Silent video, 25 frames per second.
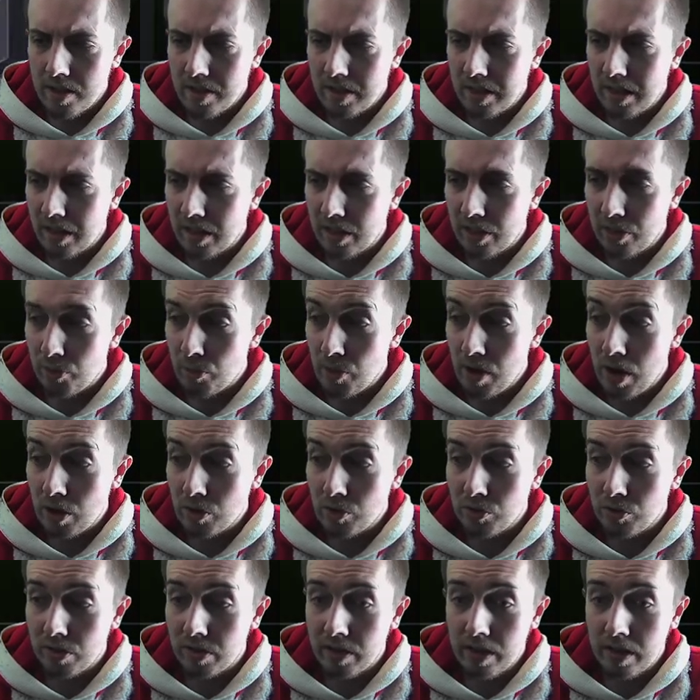
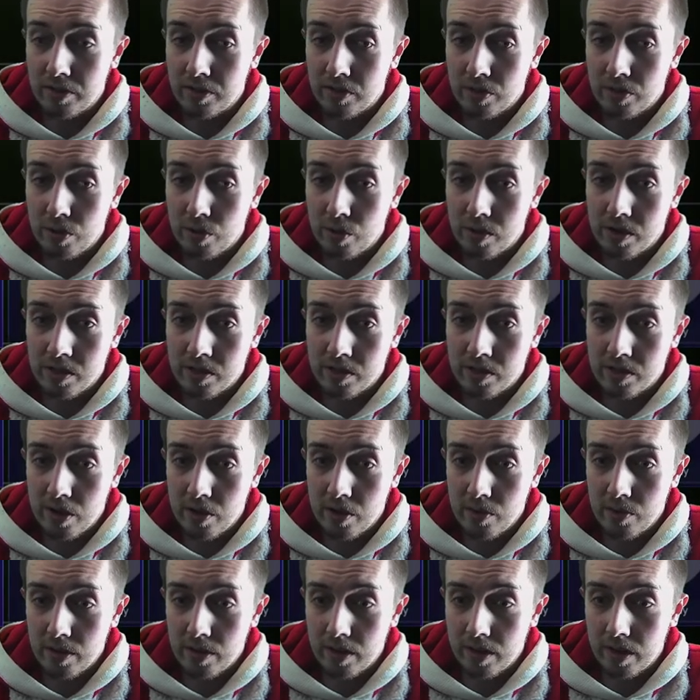300,000 coins.
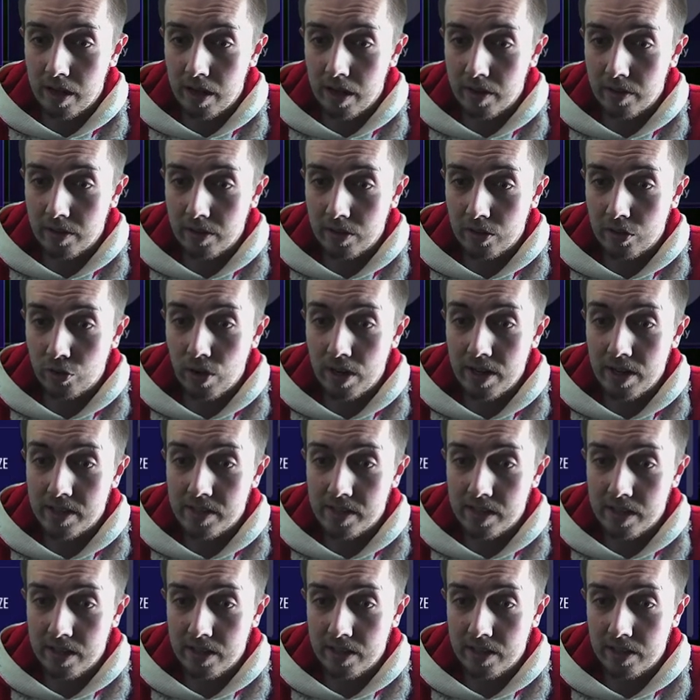So
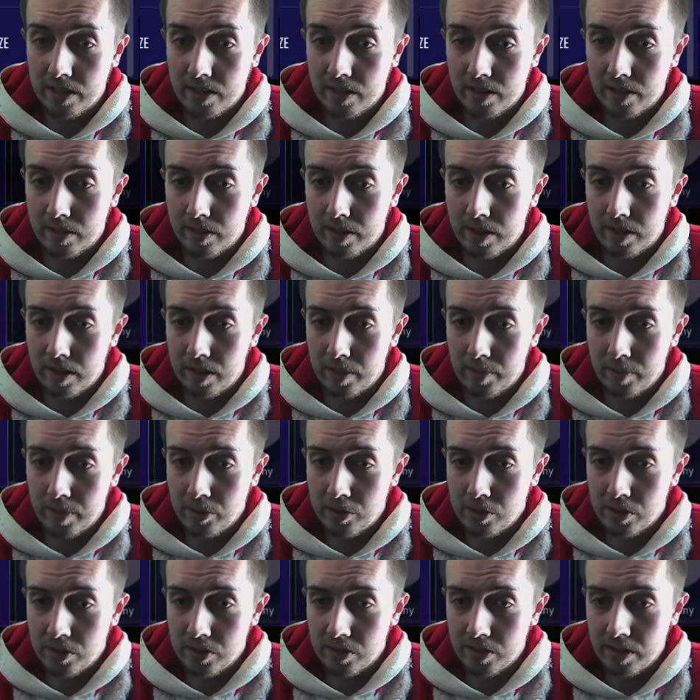crazy. You
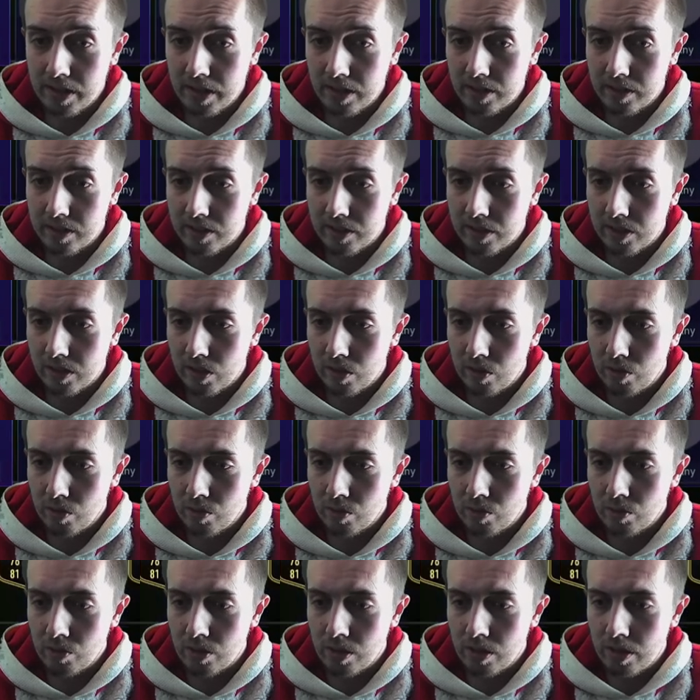just stick it to
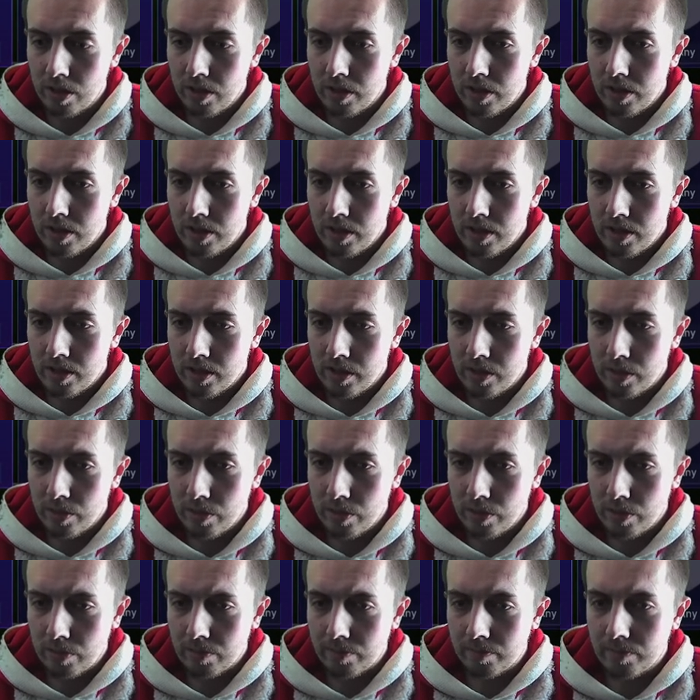gold. See
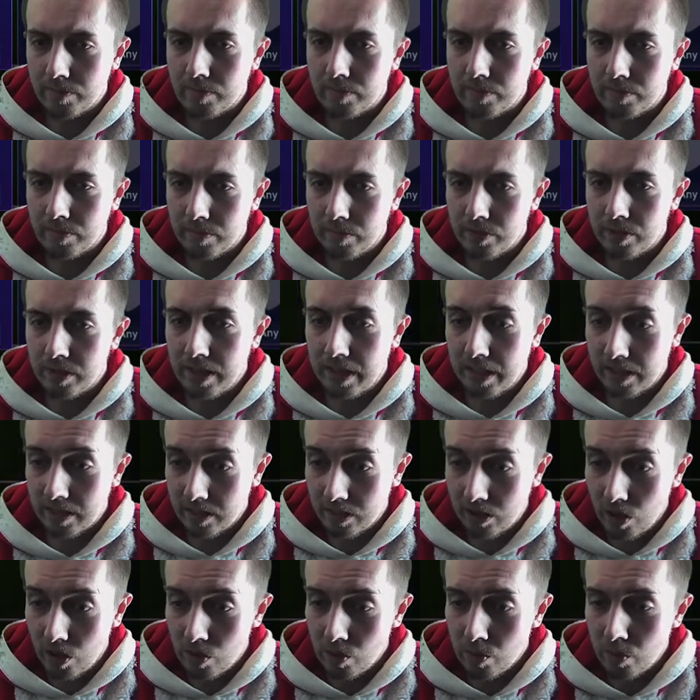what
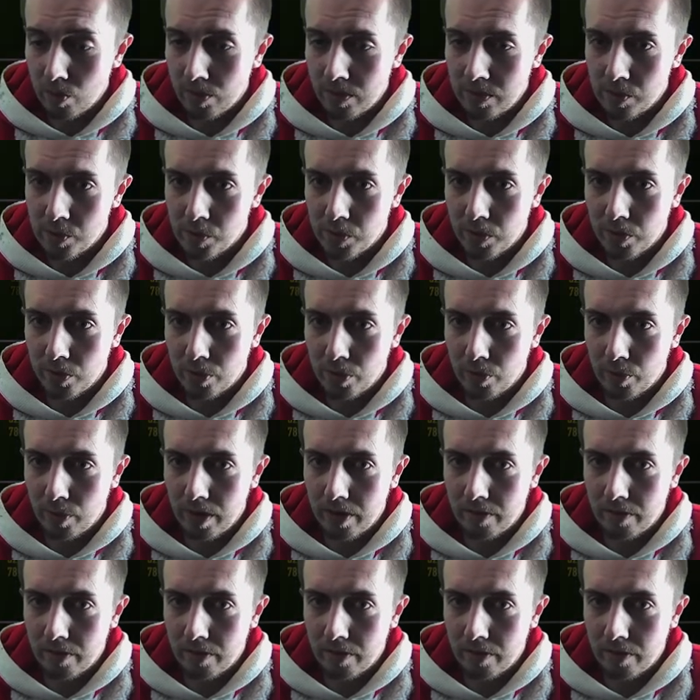we've got in the way of